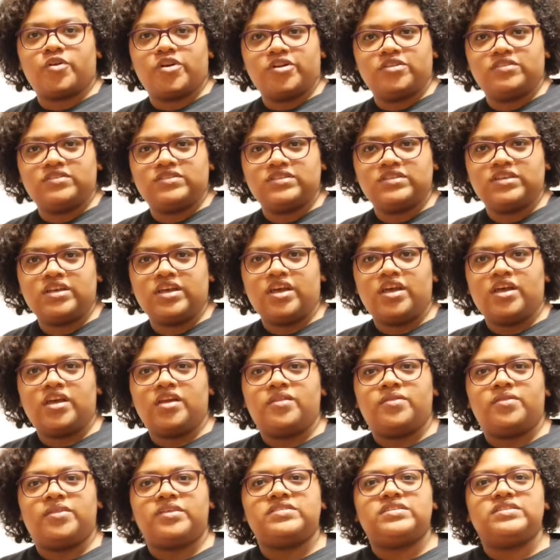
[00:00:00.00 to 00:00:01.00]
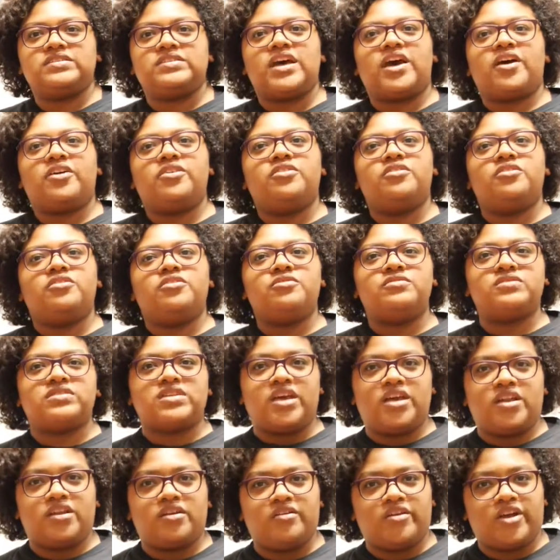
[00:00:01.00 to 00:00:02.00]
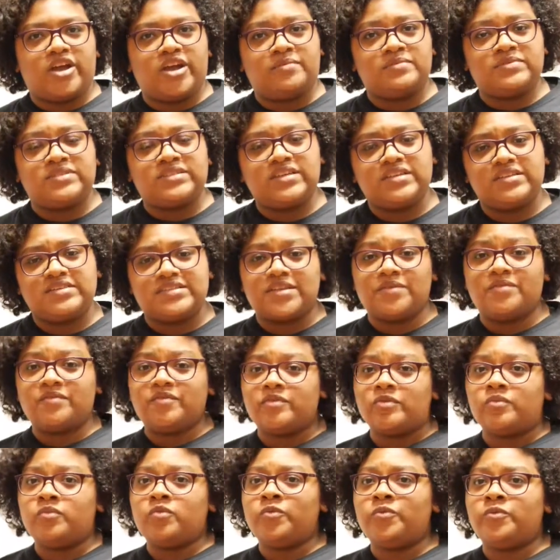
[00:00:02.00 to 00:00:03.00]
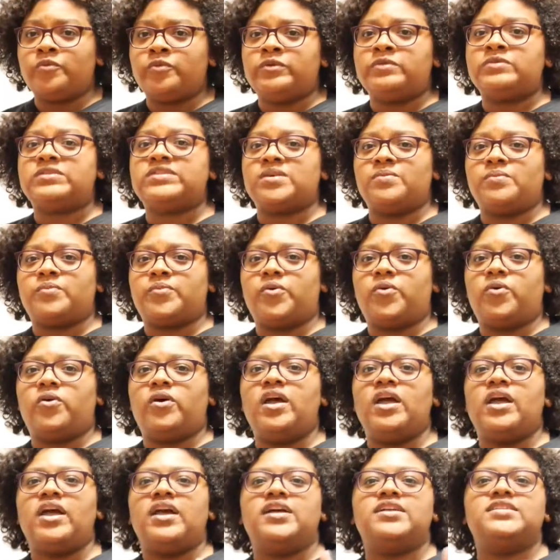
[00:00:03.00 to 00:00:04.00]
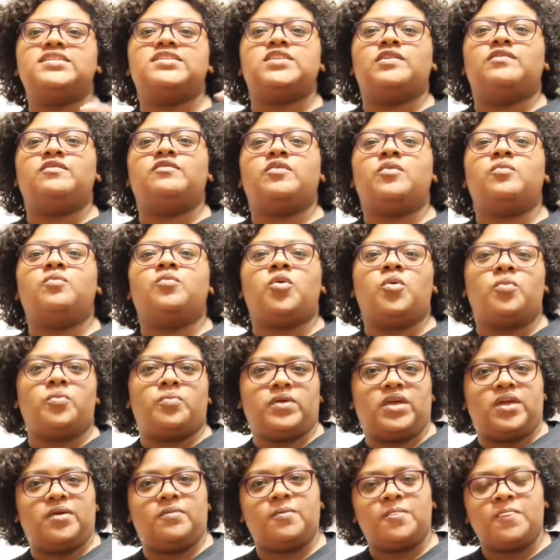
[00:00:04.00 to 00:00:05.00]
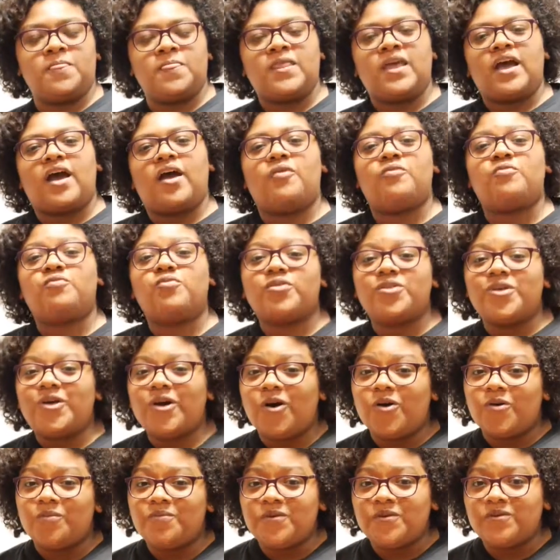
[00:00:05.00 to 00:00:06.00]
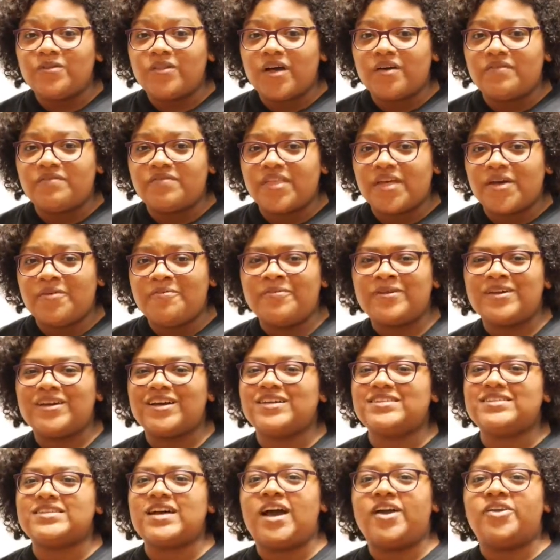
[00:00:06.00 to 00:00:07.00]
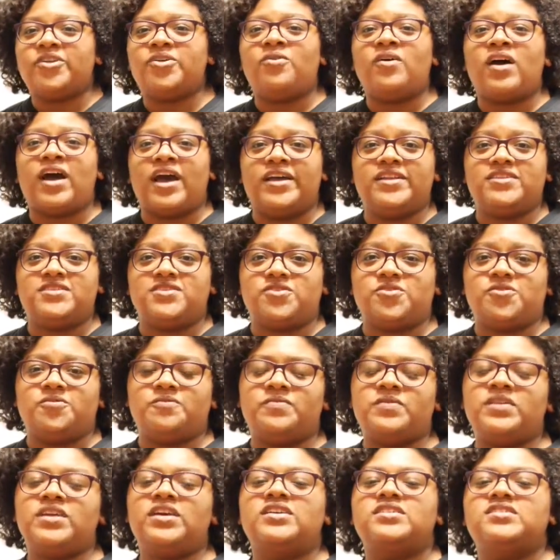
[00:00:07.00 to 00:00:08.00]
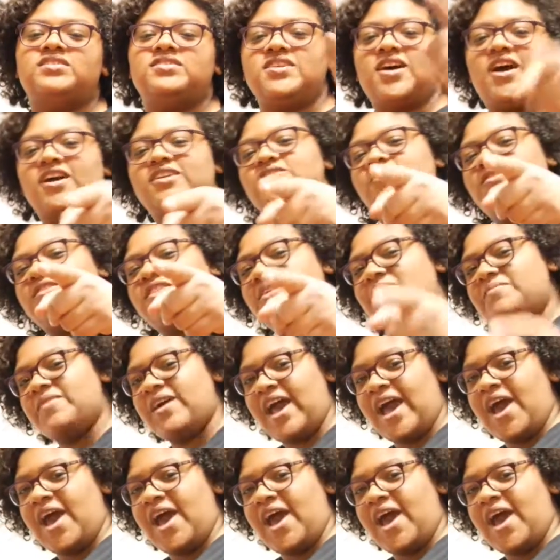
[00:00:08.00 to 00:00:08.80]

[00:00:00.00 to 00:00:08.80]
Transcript: words. This is how you use anagrams. Some of them will be simple and some of them won't be. I really hope you love them because I know I do. Dr. Enigma